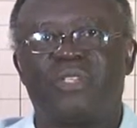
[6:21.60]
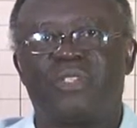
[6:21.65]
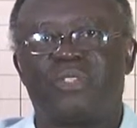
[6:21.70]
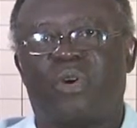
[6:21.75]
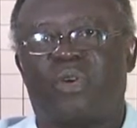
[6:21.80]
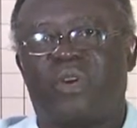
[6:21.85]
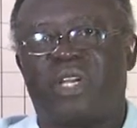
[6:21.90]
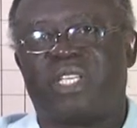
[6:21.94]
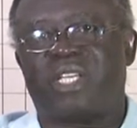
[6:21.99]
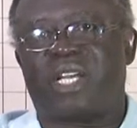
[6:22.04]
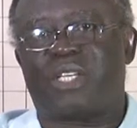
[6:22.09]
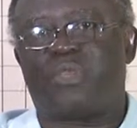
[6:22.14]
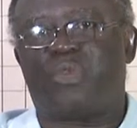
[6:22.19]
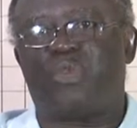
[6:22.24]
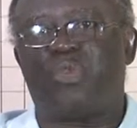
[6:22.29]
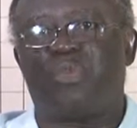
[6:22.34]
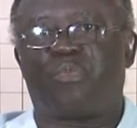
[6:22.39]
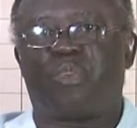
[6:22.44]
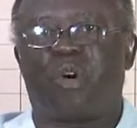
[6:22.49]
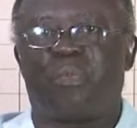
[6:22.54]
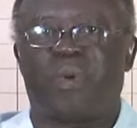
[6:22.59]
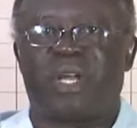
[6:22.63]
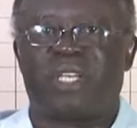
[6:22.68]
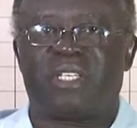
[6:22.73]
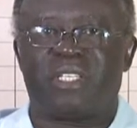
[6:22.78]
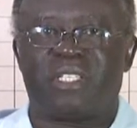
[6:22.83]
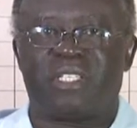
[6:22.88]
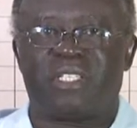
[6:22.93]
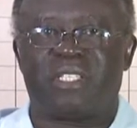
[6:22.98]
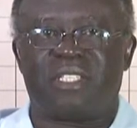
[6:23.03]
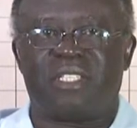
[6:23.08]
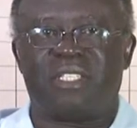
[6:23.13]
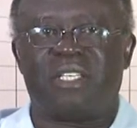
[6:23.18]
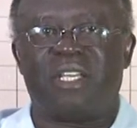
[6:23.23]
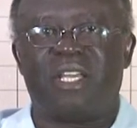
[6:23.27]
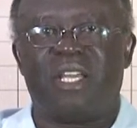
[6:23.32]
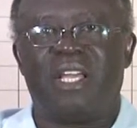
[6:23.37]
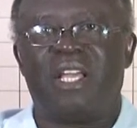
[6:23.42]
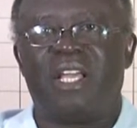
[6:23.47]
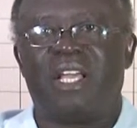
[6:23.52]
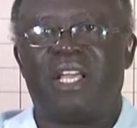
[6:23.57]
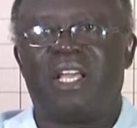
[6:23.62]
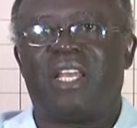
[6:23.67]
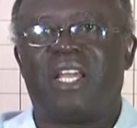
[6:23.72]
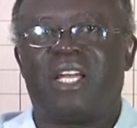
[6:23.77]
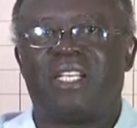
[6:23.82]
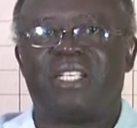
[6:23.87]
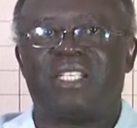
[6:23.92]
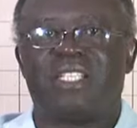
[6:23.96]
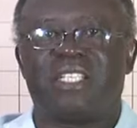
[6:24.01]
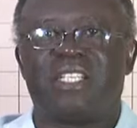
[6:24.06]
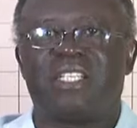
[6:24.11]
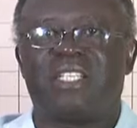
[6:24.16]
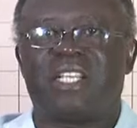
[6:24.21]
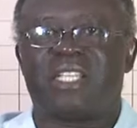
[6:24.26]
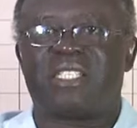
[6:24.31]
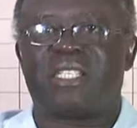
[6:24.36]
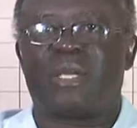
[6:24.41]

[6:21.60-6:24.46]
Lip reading: It has two properties. That it has